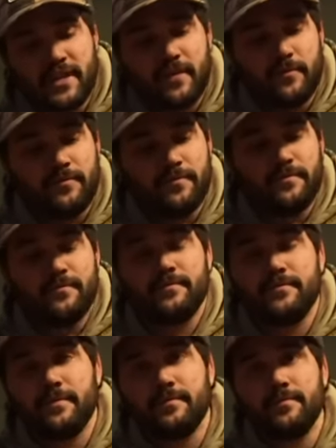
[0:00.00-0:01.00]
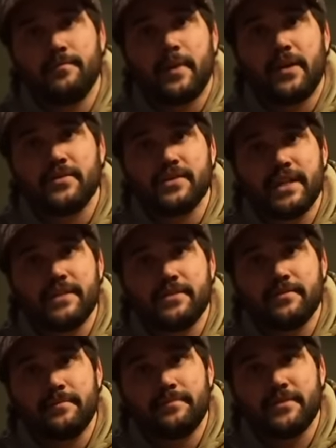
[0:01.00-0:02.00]
had parasites,
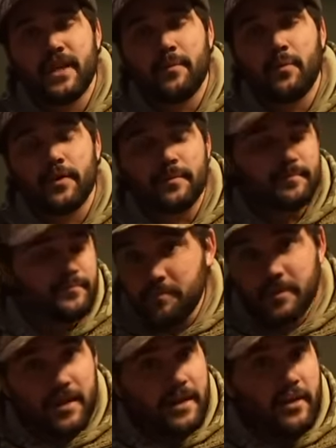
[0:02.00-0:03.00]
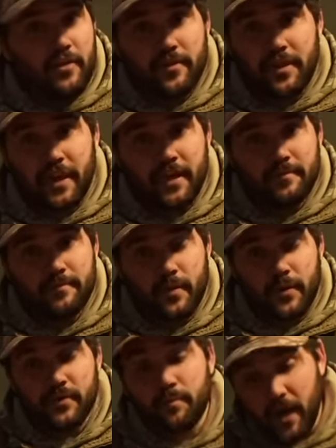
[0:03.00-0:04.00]
tapeworm. Tapeworm been a hell of a day,
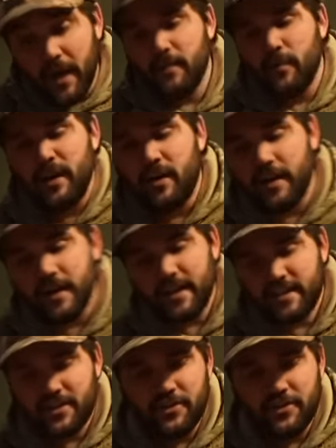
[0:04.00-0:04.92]
boys. But we are going to get to